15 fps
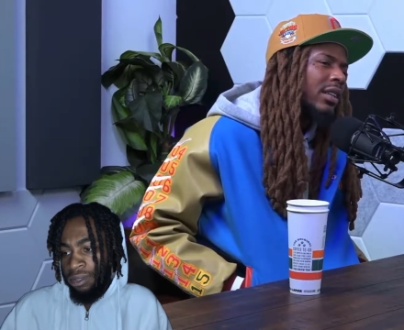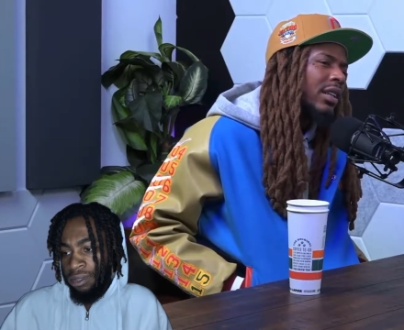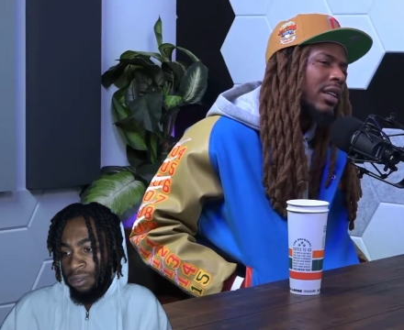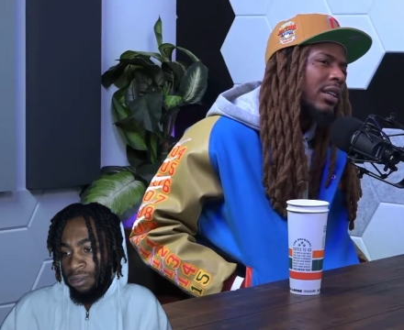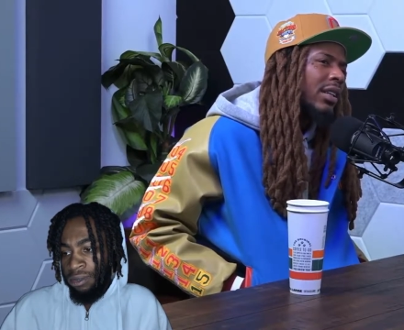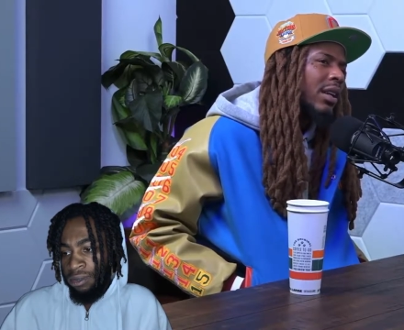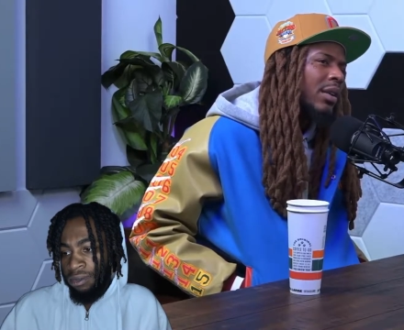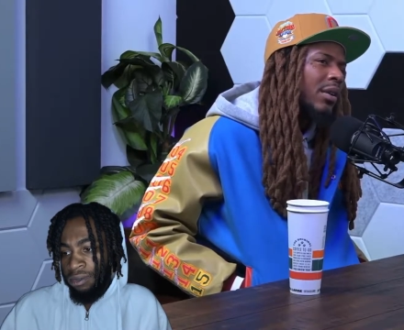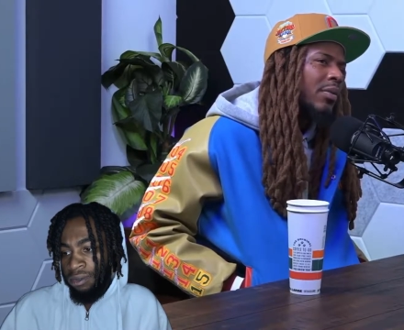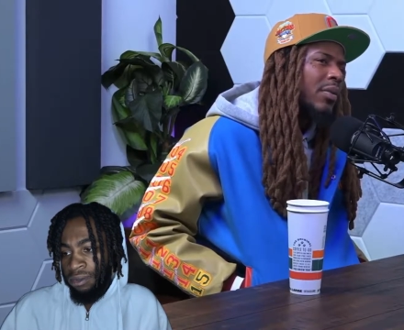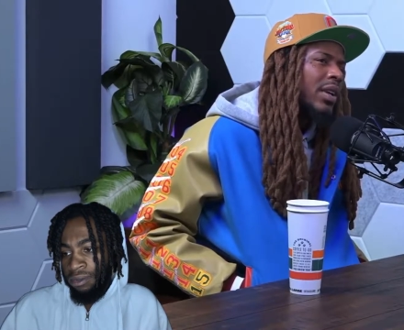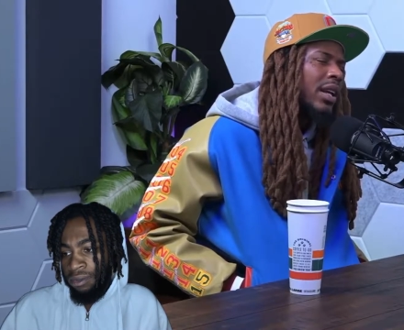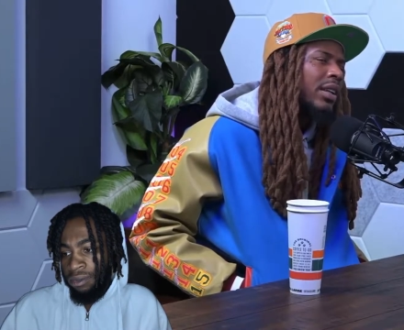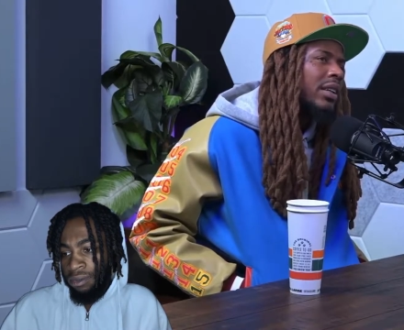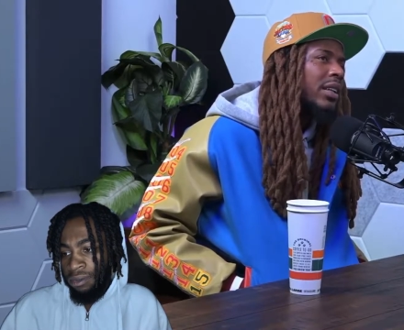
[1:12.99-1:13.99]
Speaker 1: And uh,
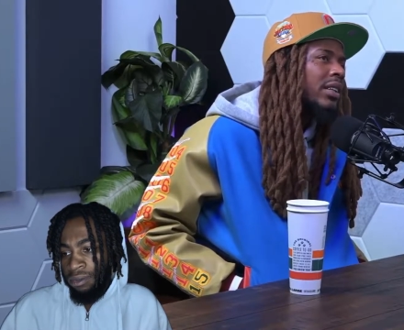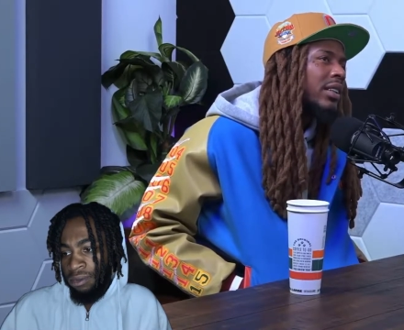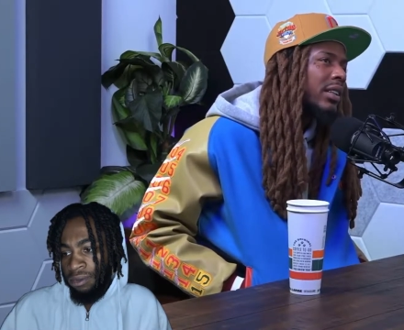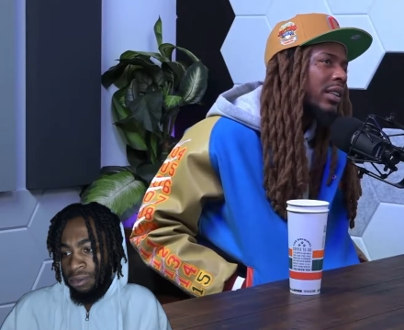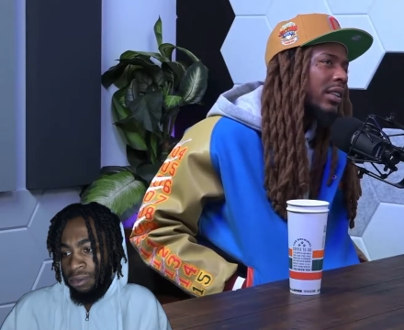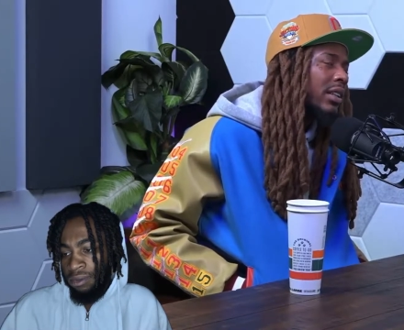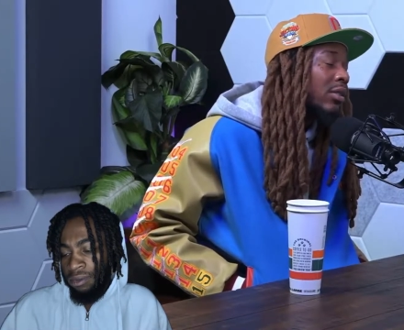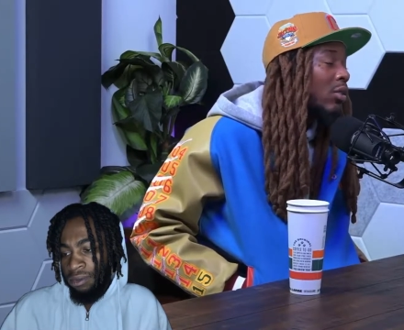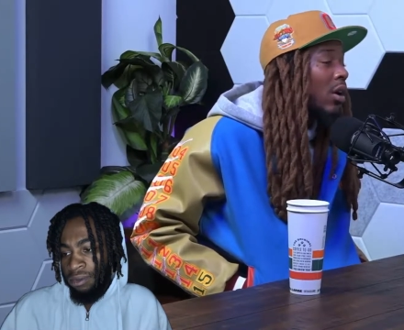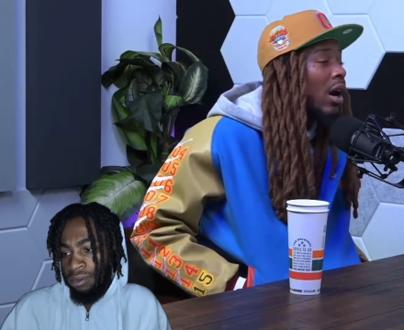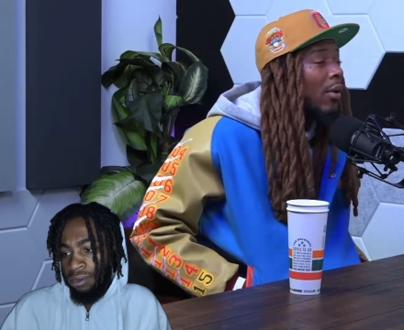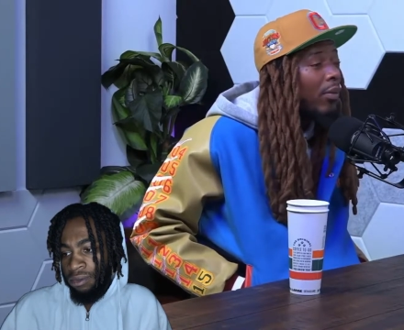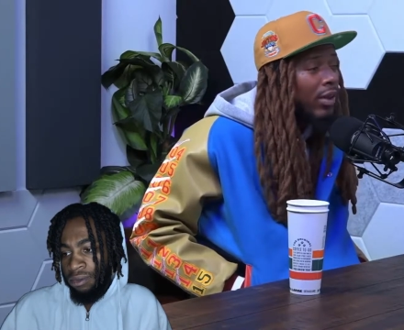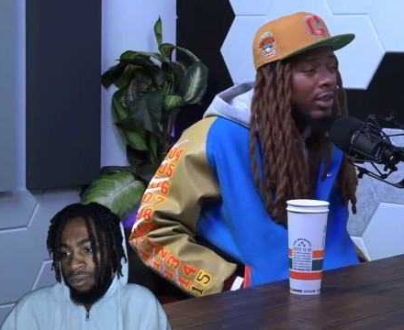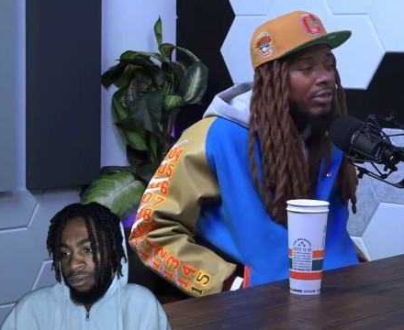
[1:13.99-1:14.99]
when I landed in, no,
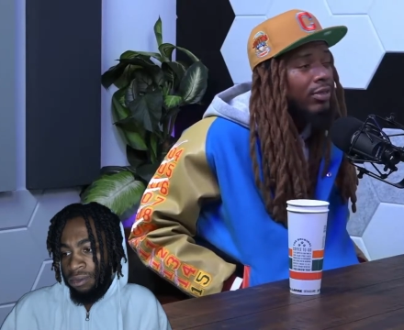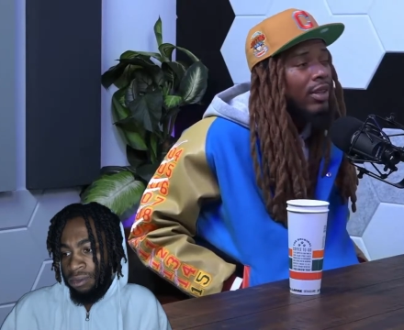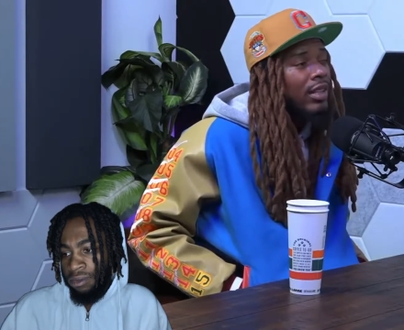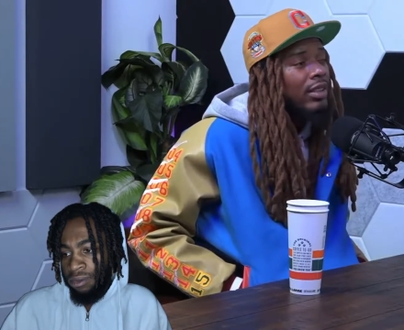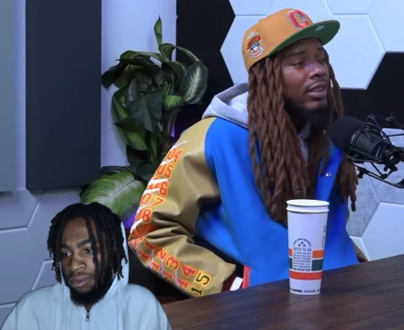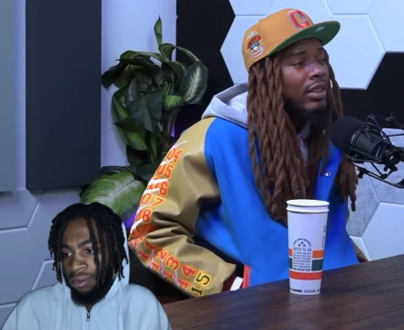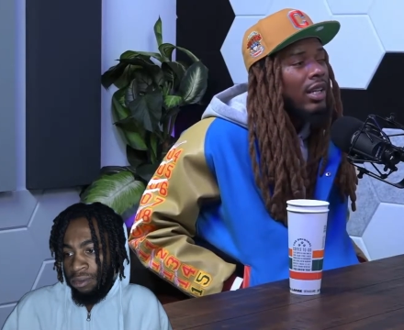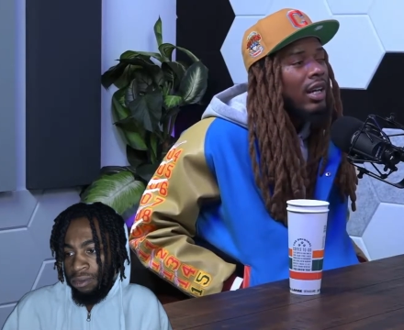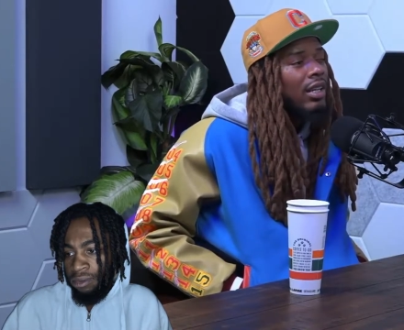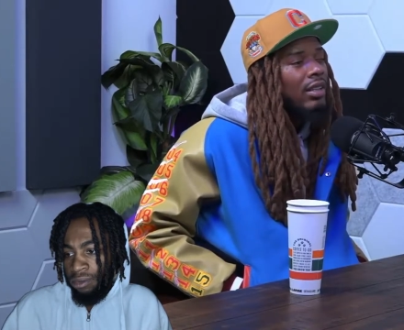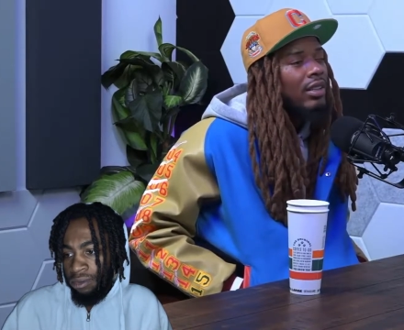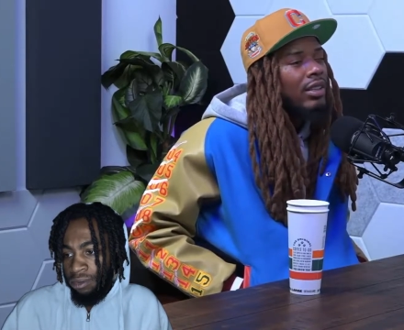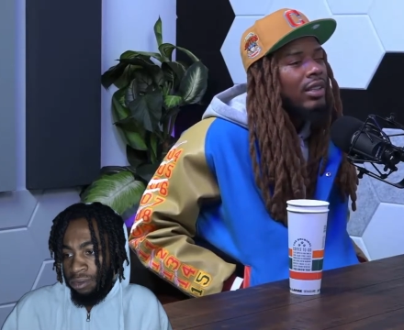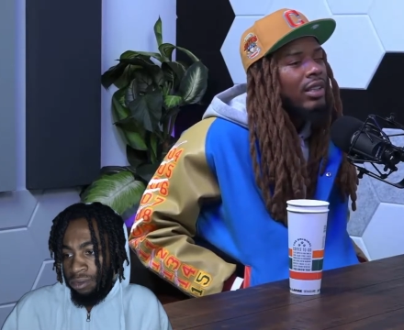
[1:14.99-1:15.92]
I was flying to Cali.